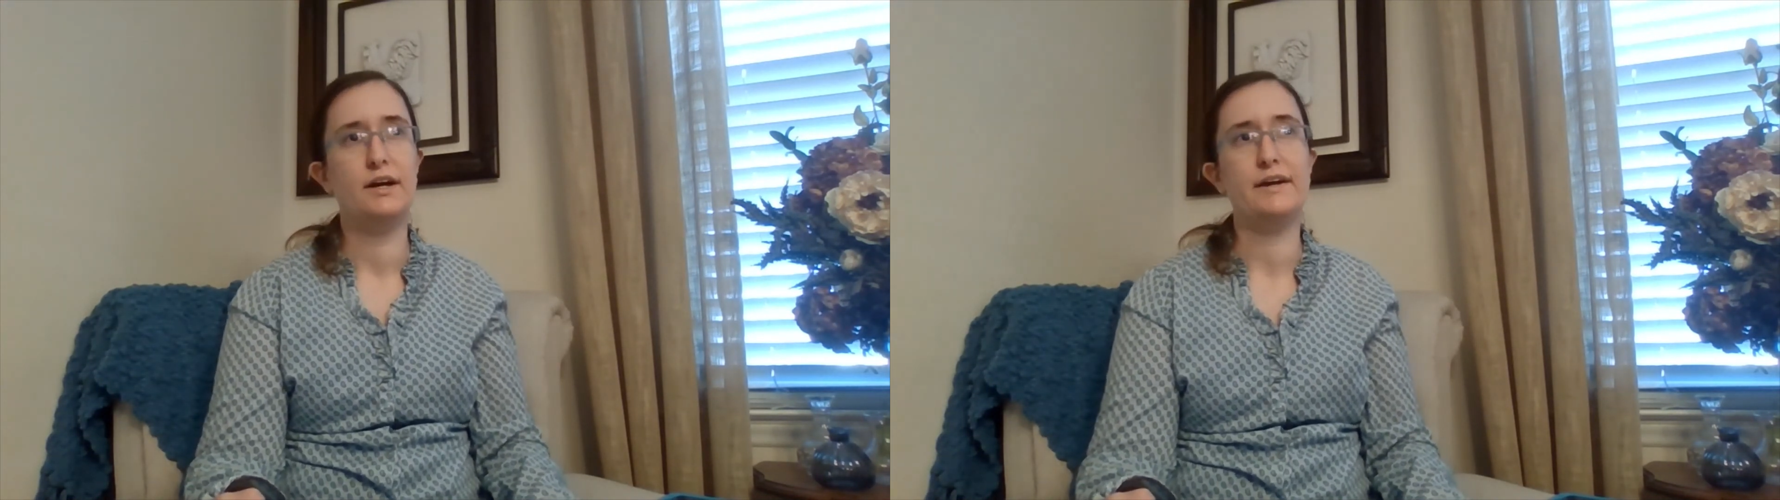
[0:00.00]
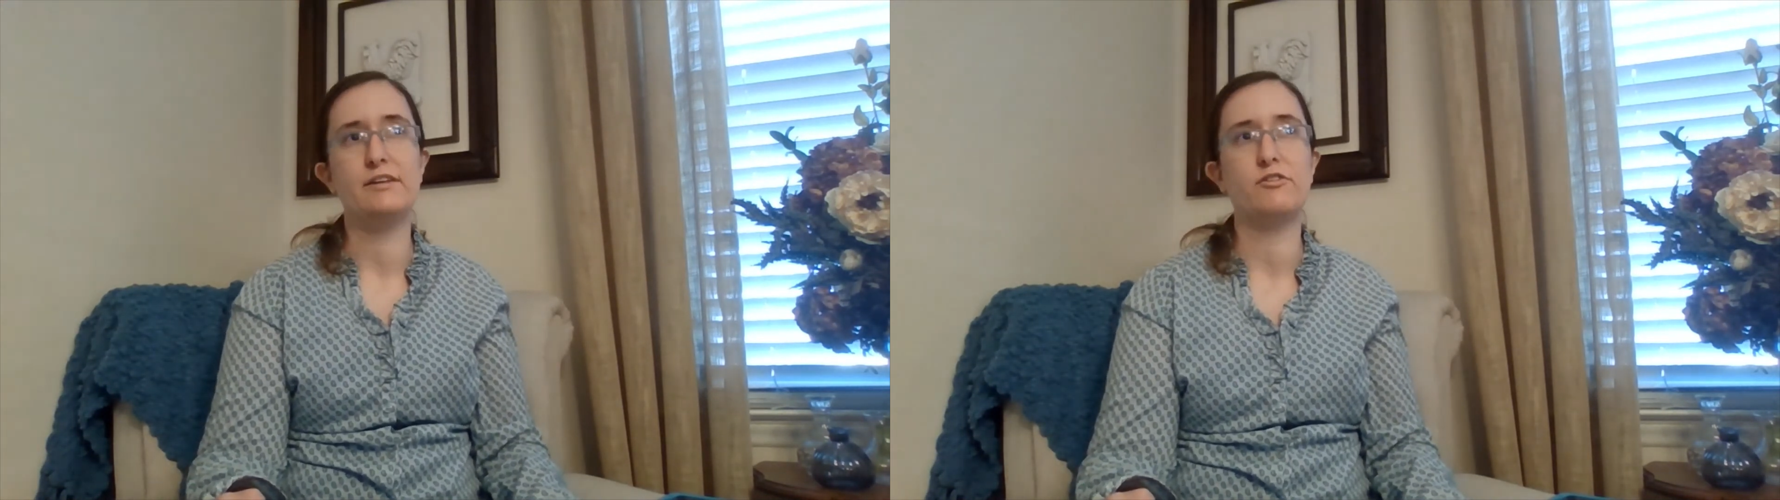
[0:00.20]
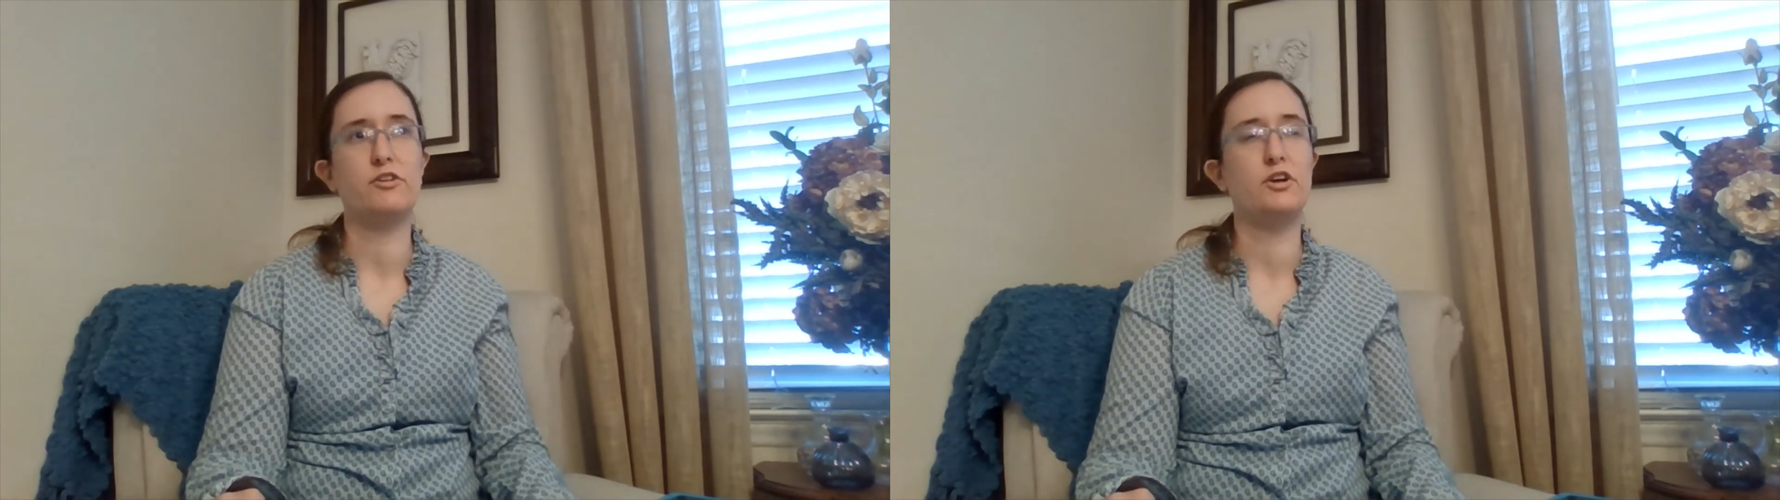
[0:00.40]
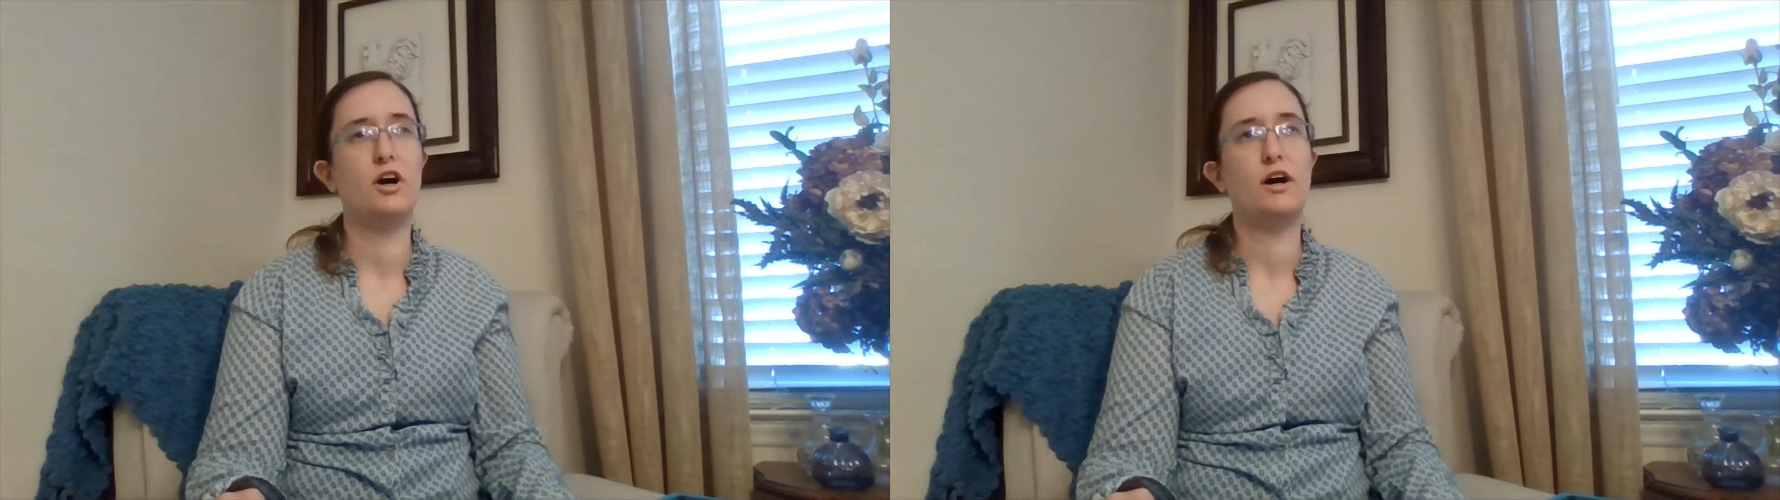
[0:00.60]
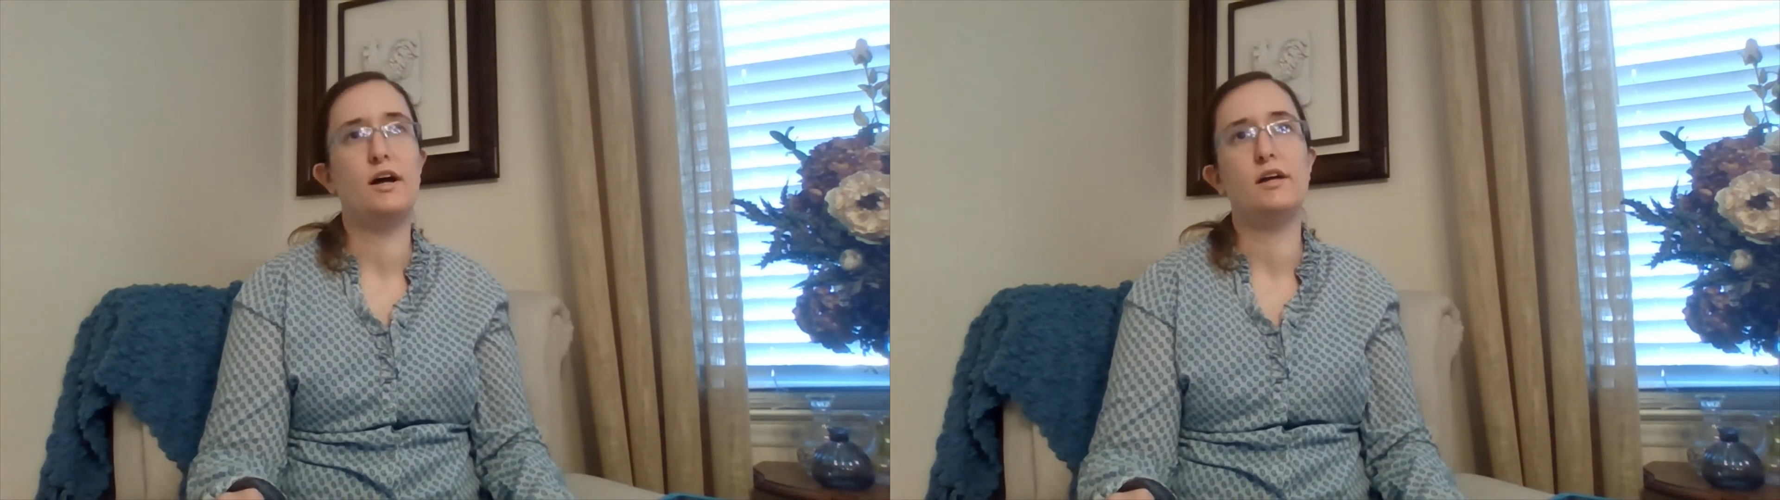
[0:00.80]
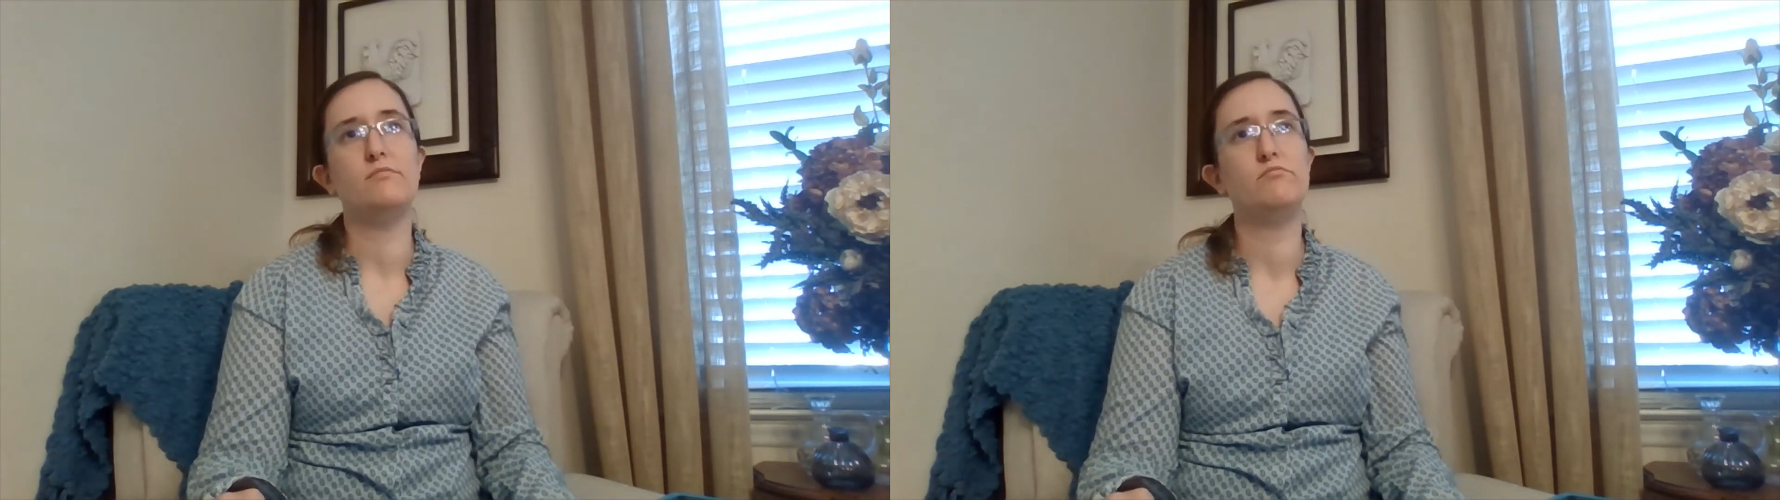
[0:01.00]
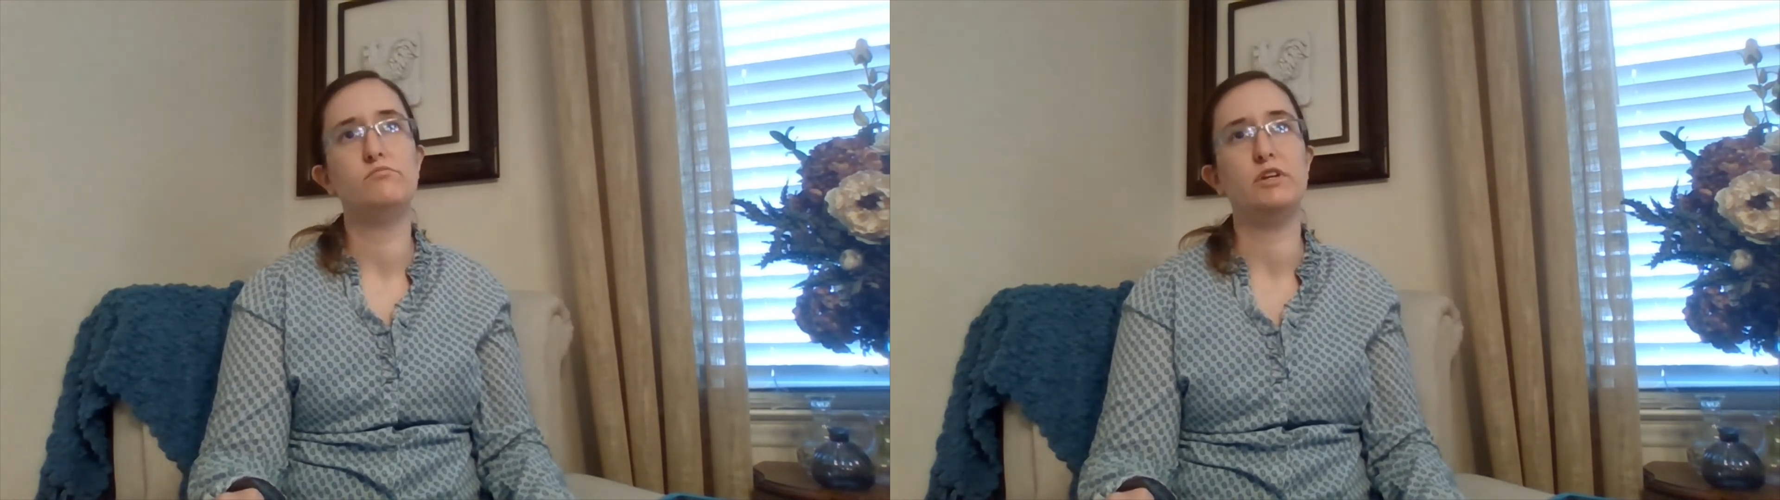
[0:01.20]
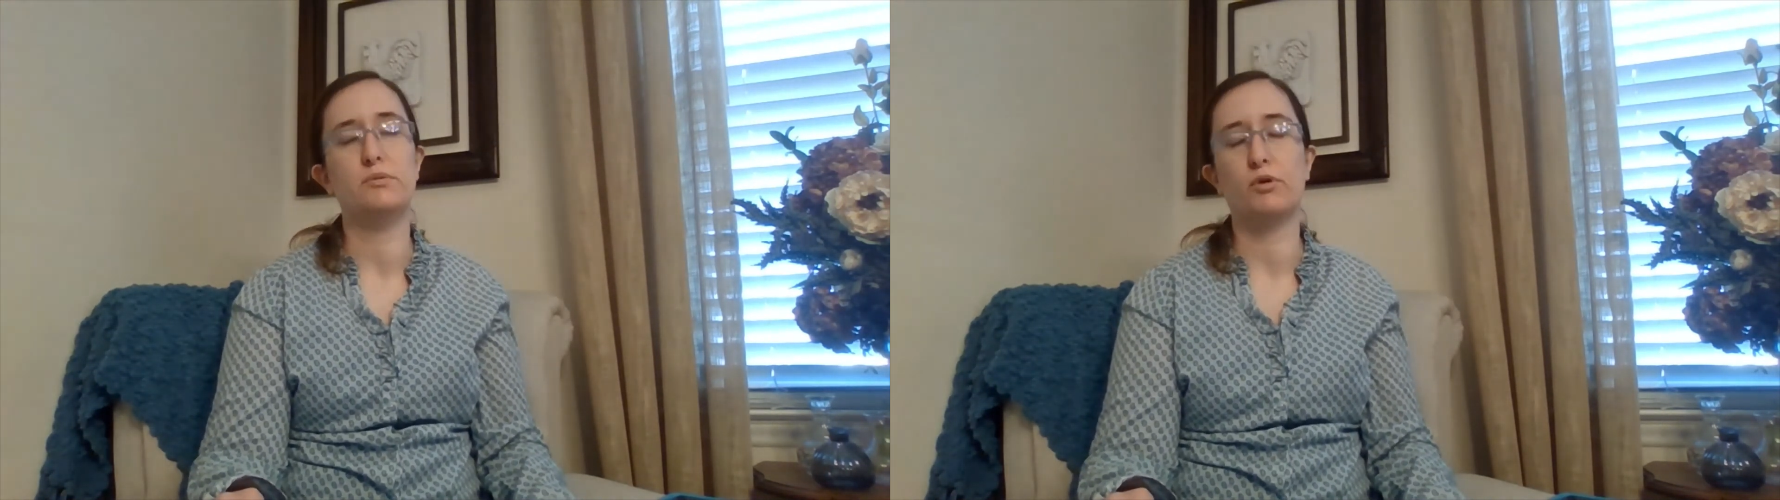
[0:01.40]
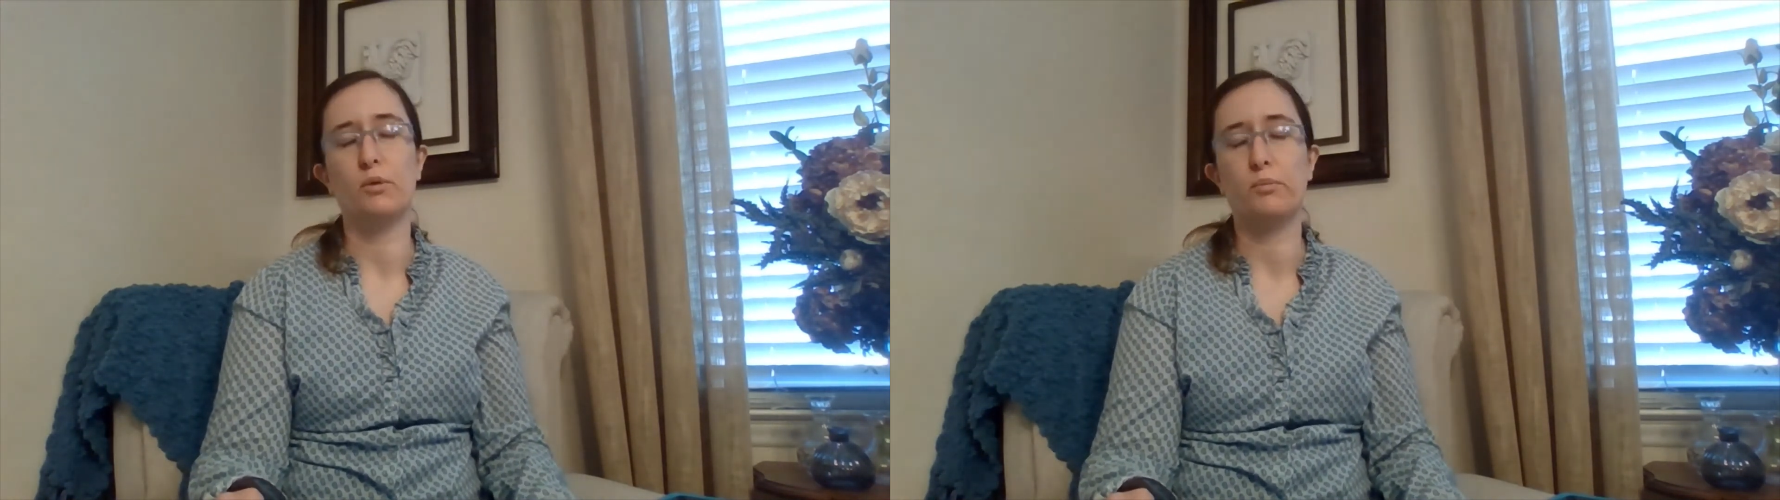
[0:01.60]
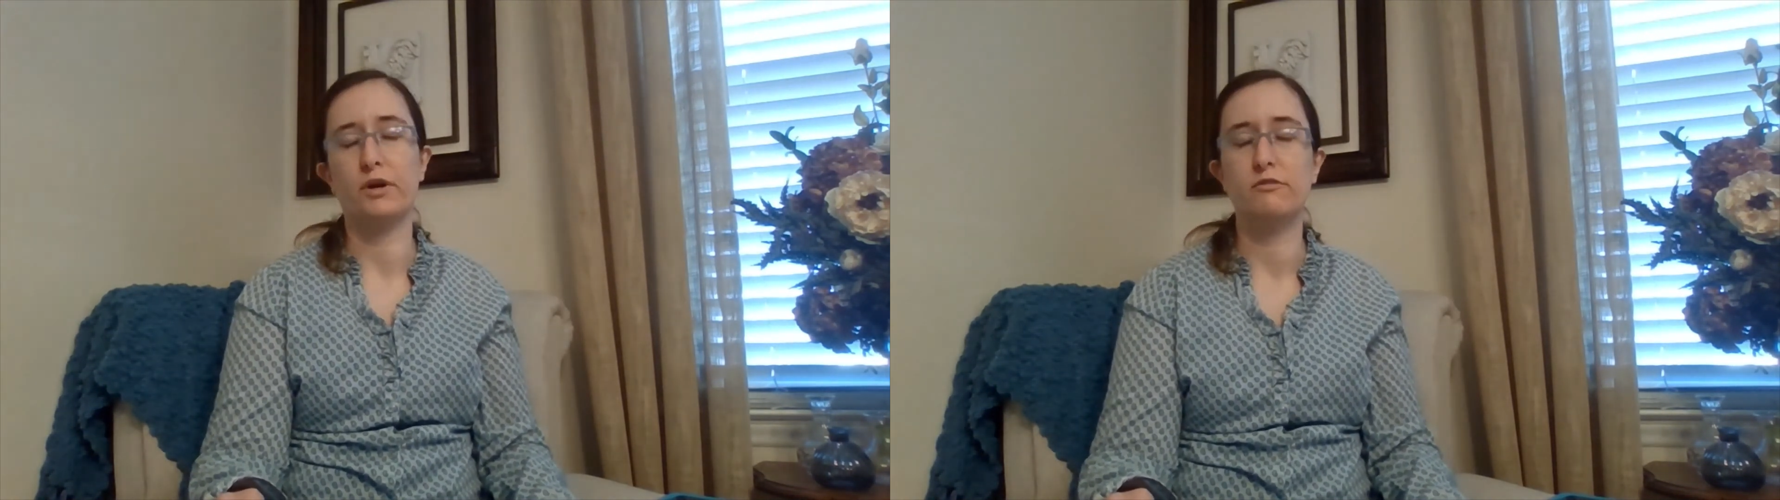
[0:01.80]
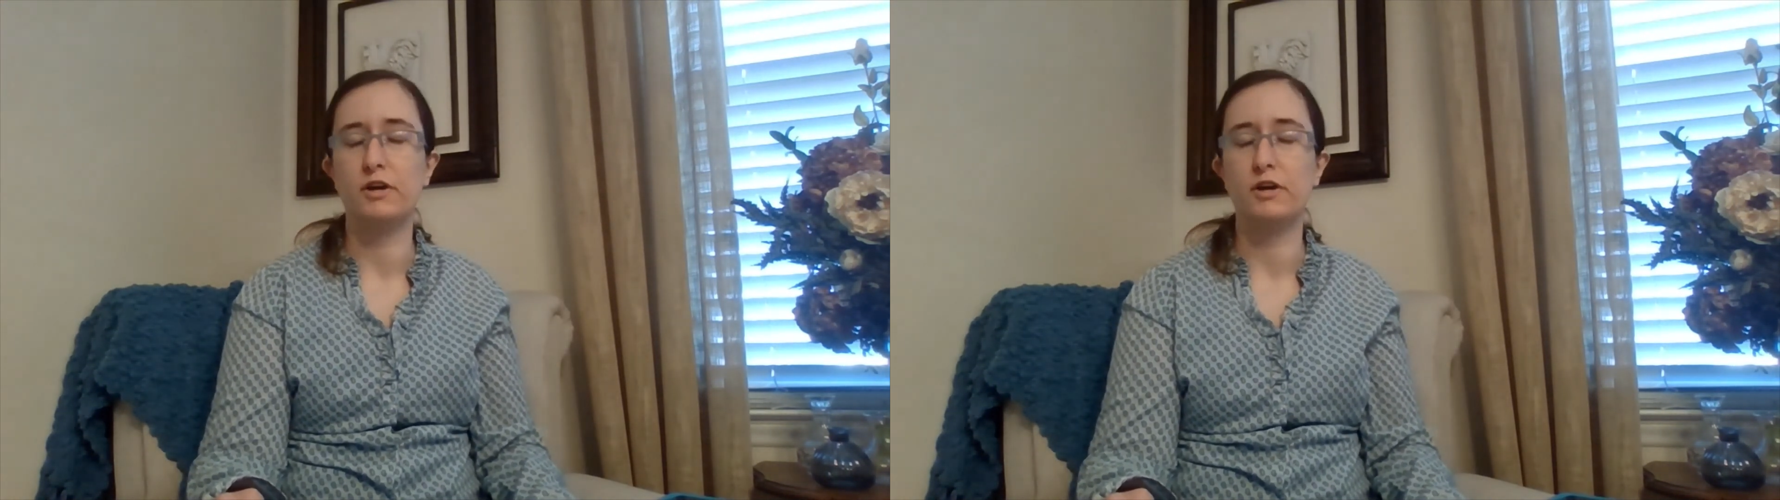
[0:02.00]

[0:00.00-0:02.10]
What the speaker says: It's not inappropriate